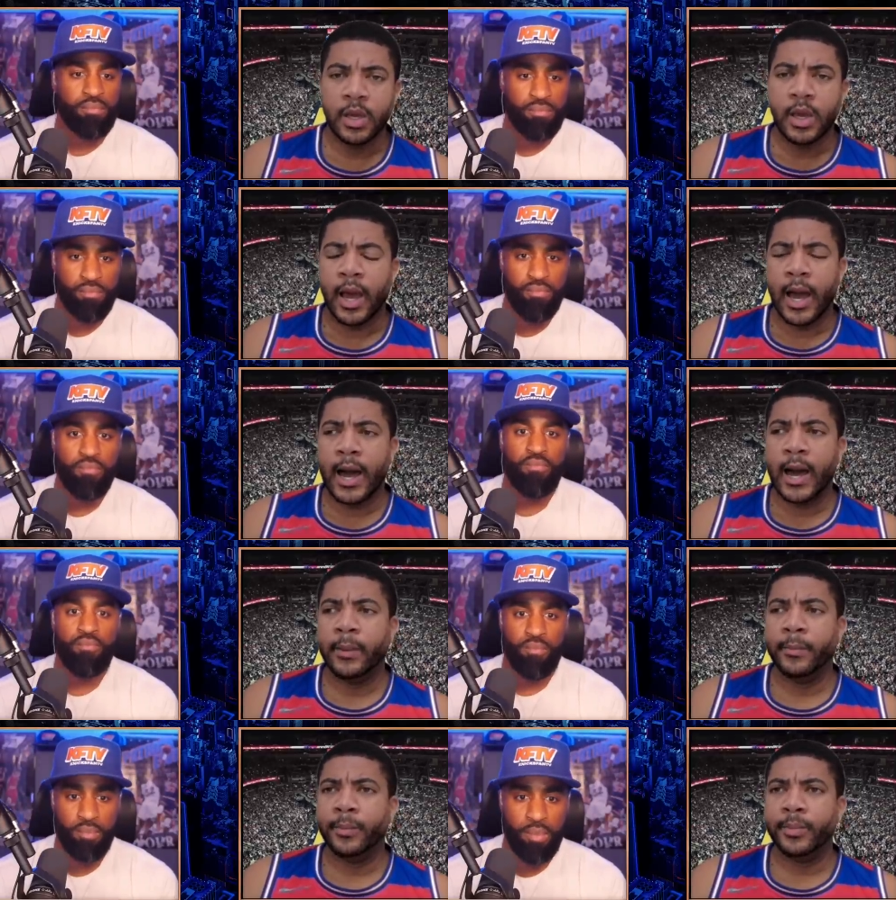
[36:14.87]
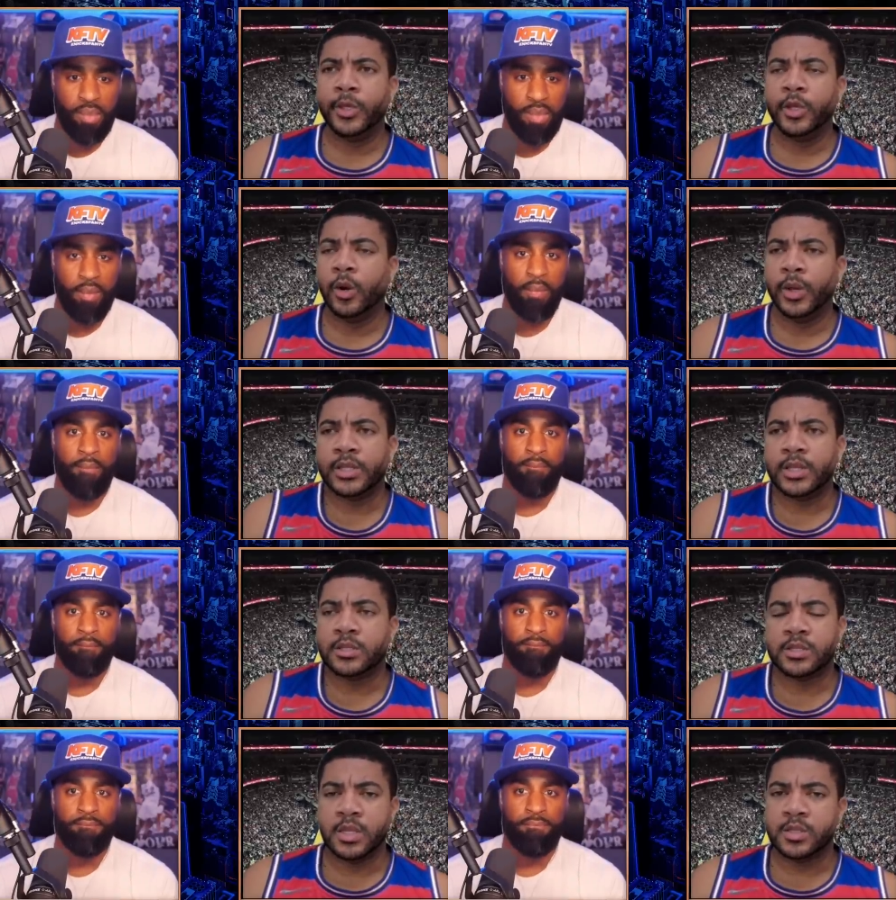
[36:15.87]
Speaker 1: Um, you know, it, it's
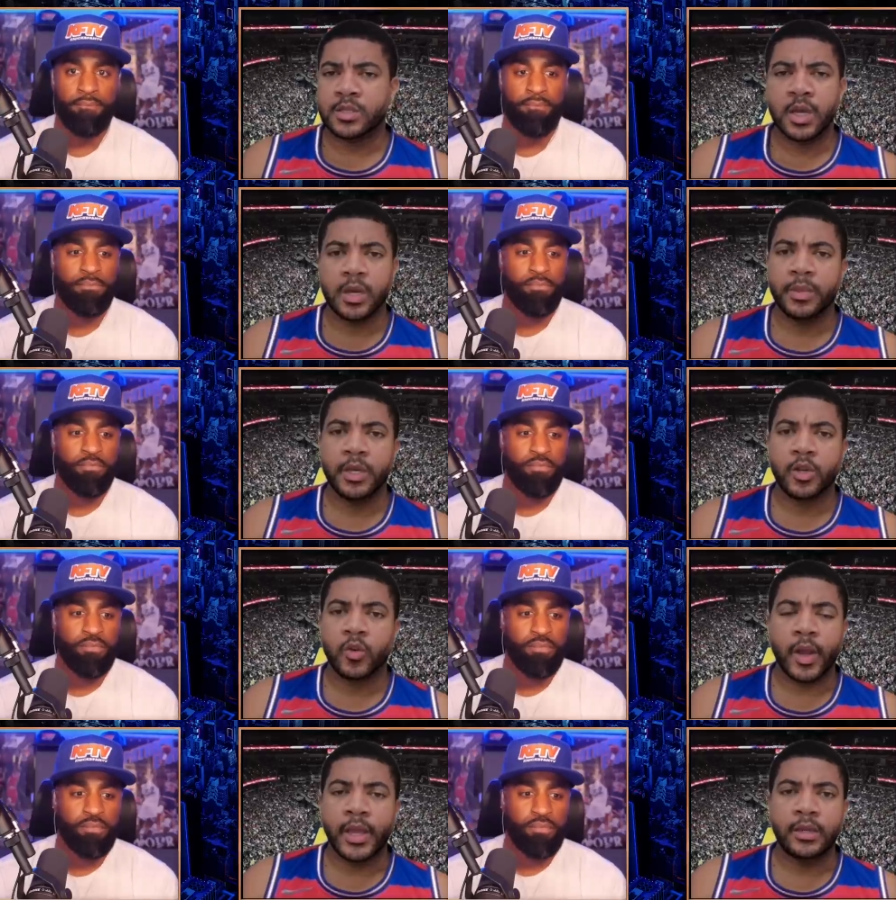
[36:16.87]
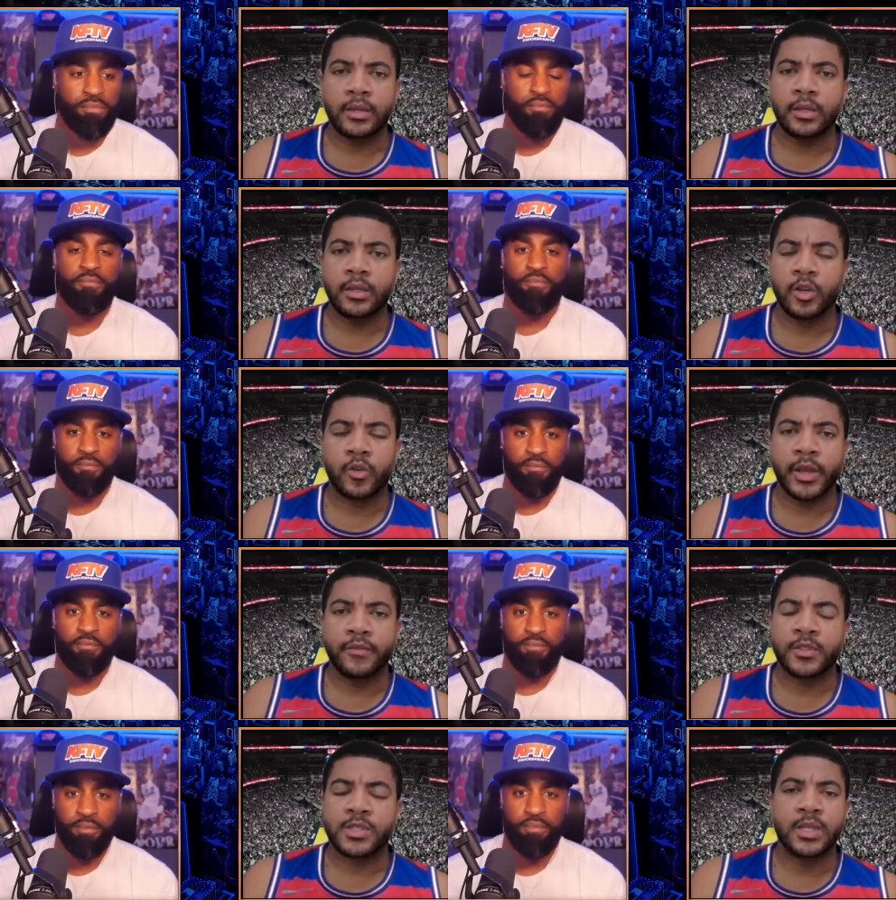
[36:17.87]
it's going to be a great a great
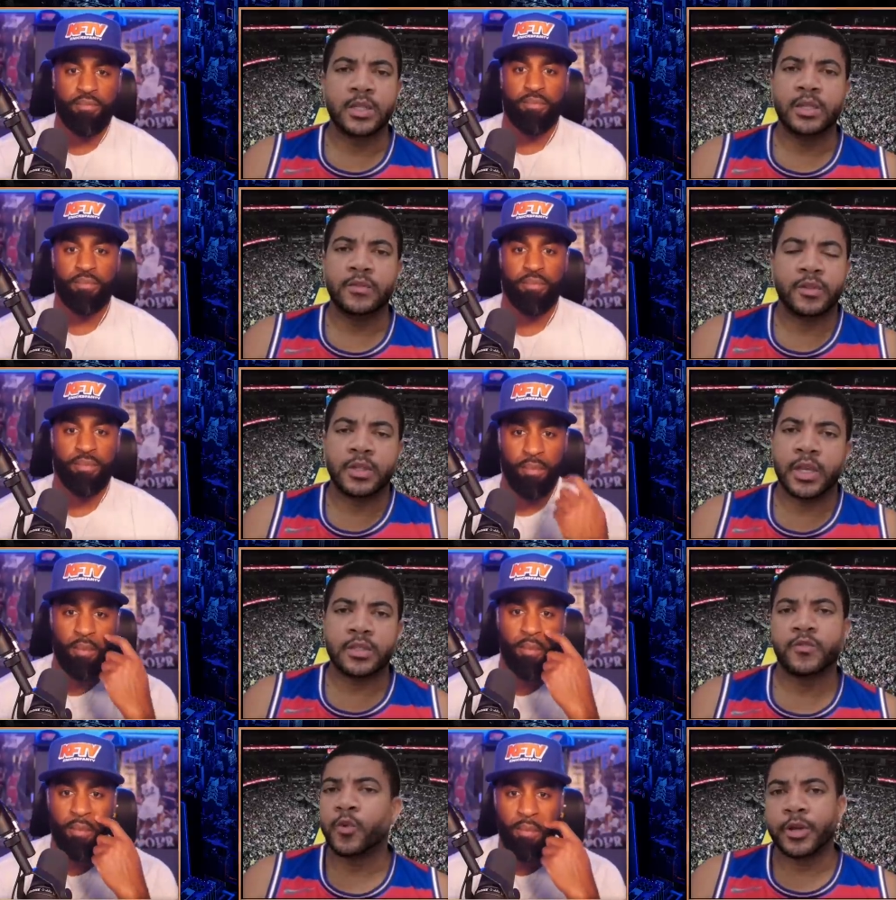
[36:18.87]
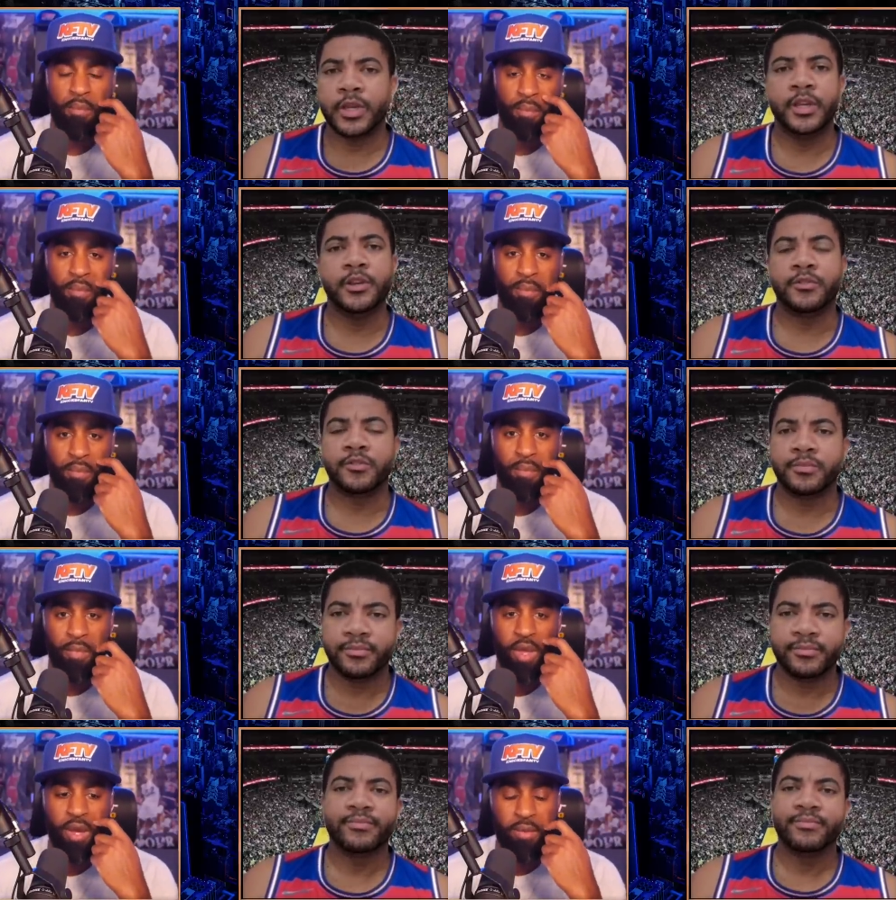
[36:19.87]
facility for the next 40 years.
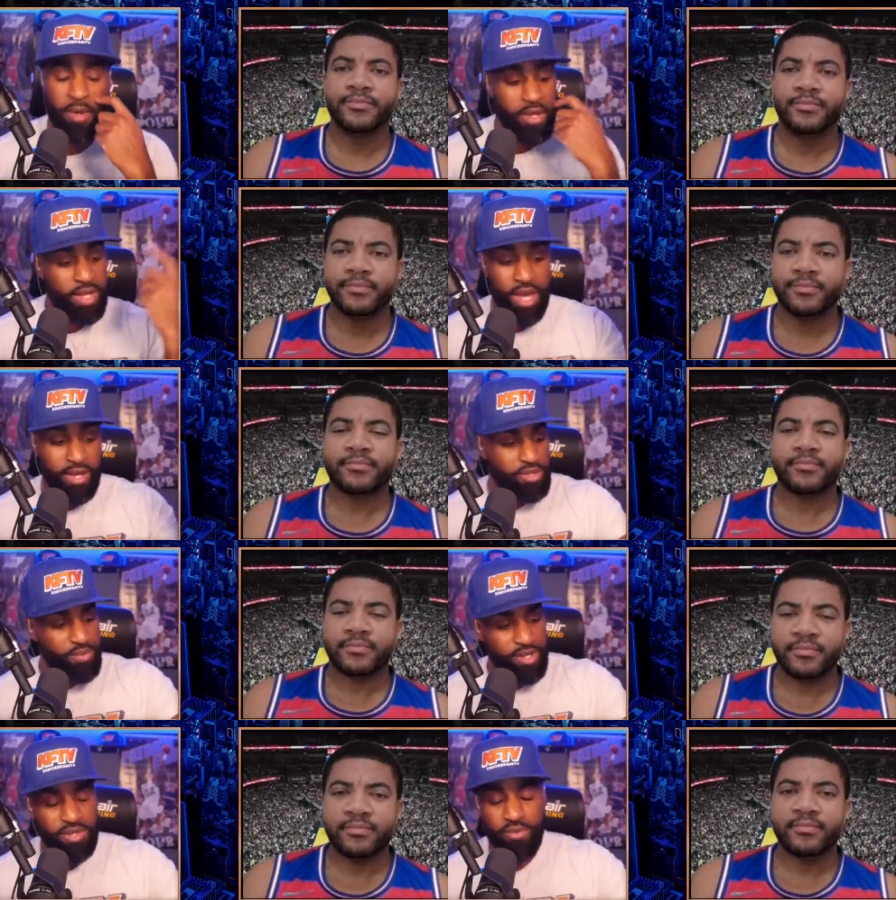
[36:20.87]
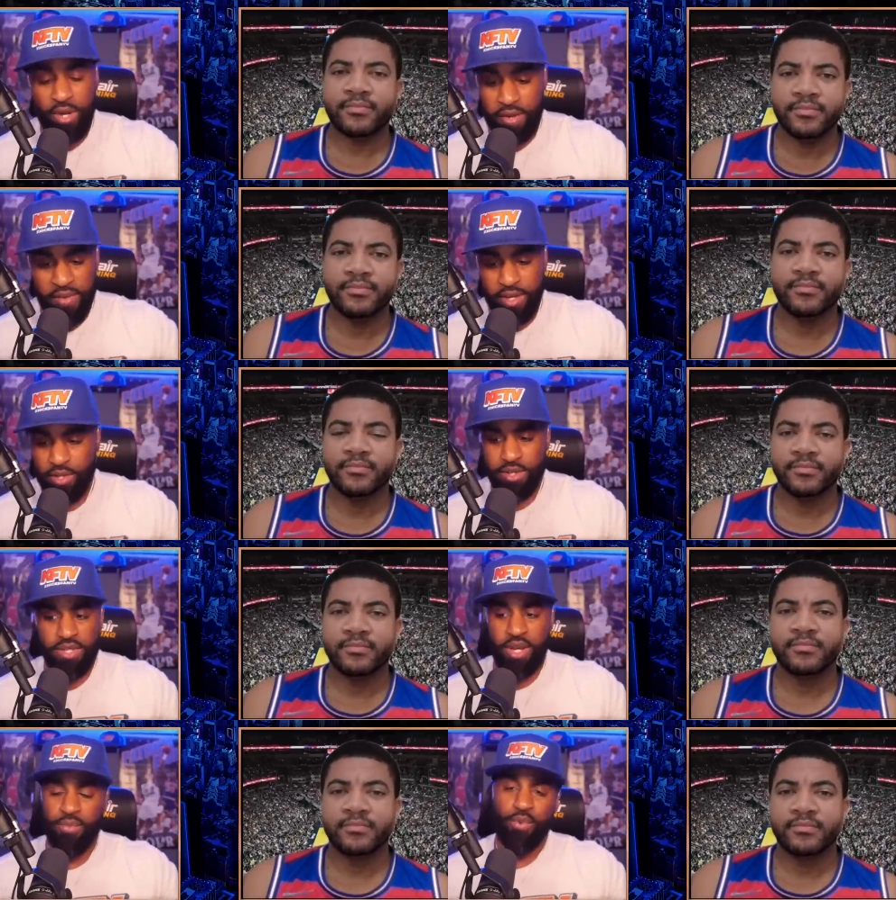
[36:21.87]
Speaker 2: Yeah. Yeah, as you mentioned the renovations,
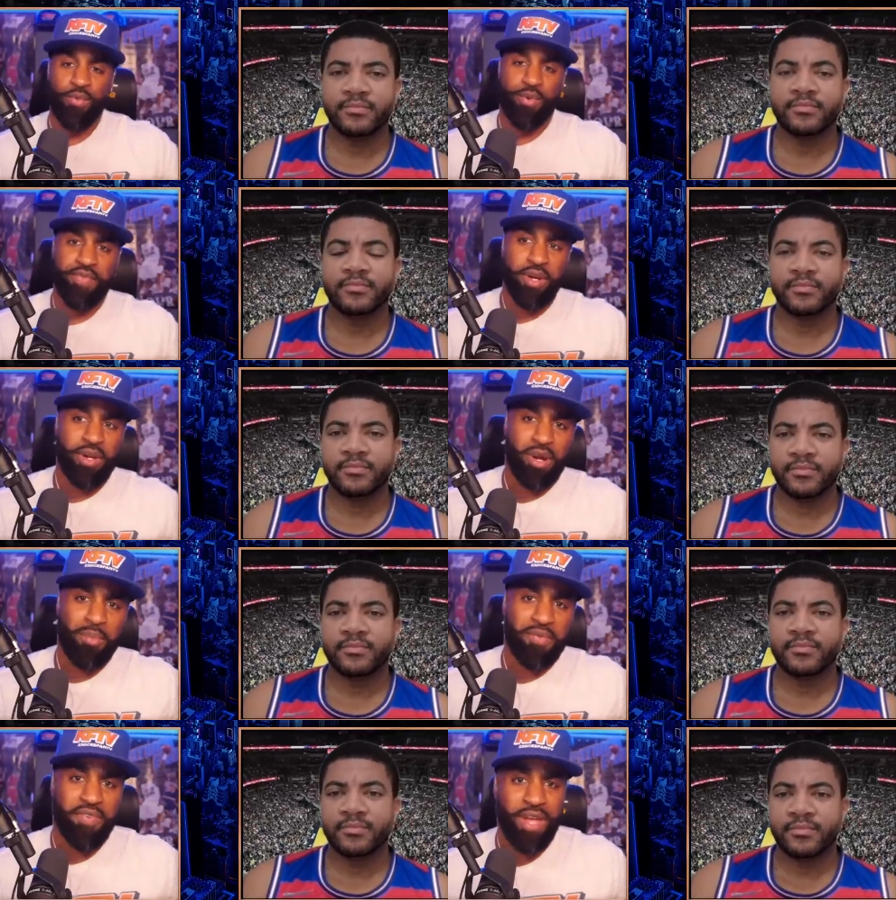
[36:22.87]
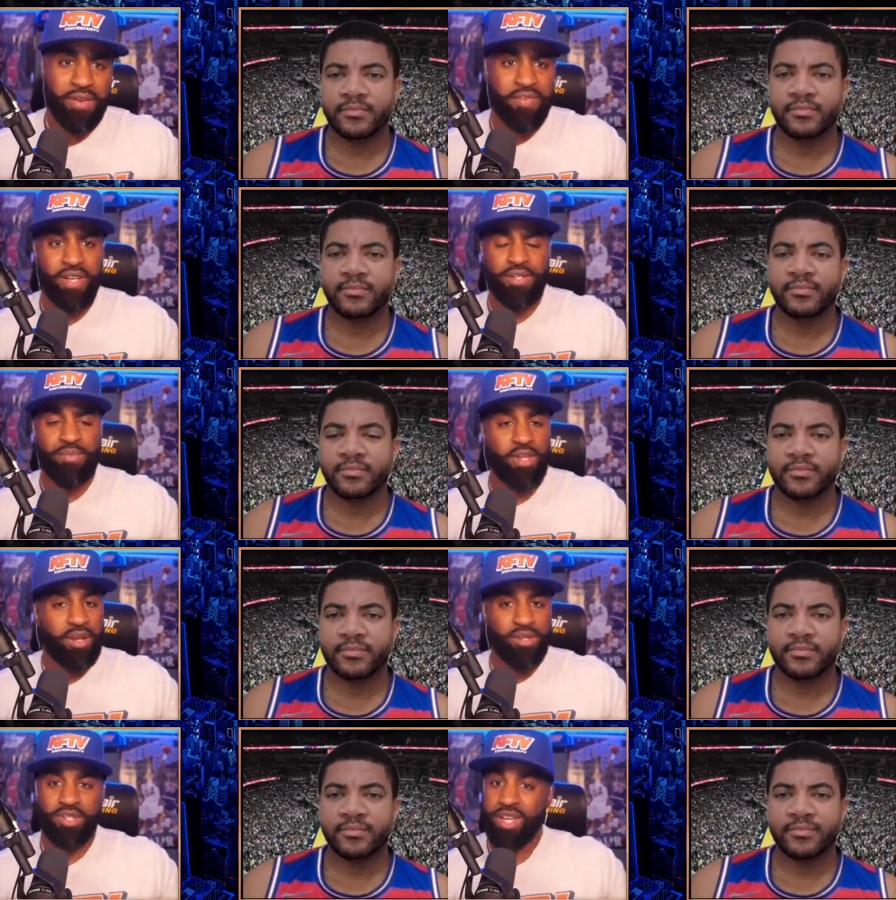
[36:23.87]
um, we we've done a couple fan events up there on the
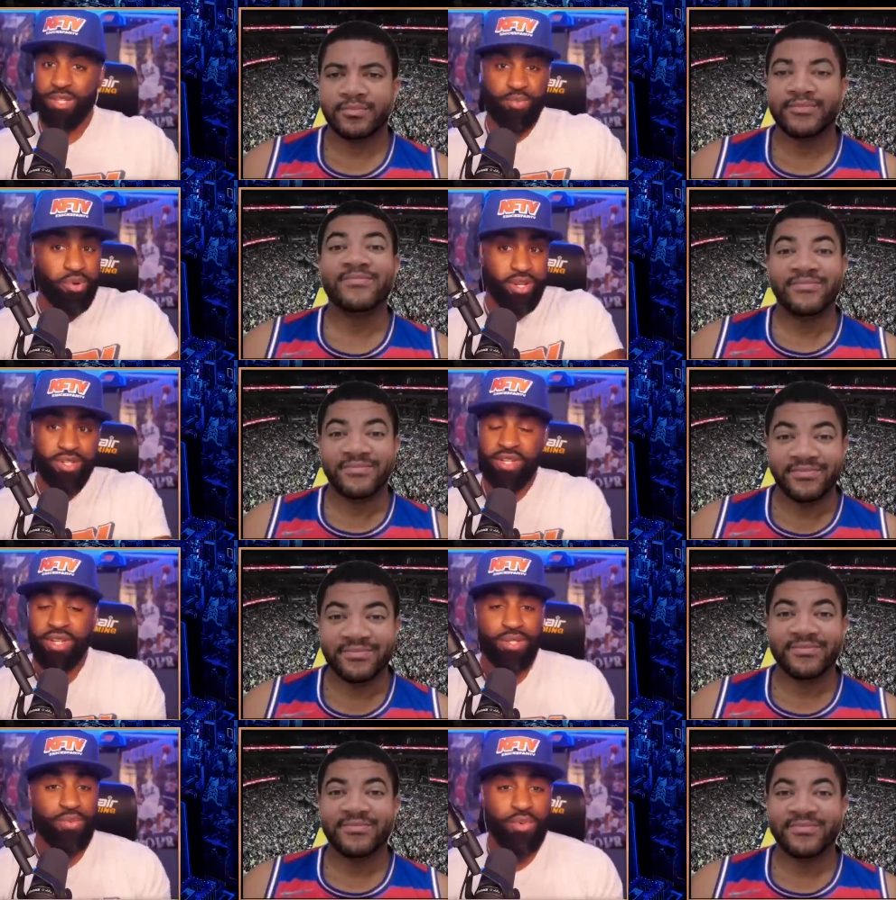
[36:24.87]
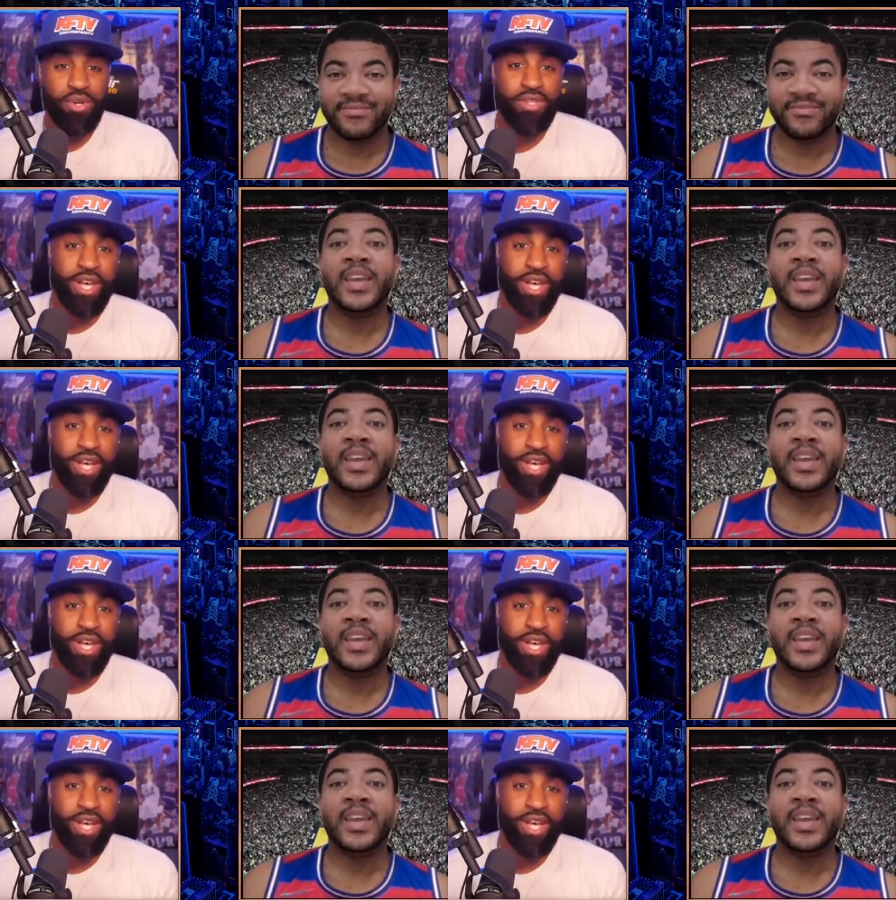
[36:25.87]
Chase Bridge. It's a real nice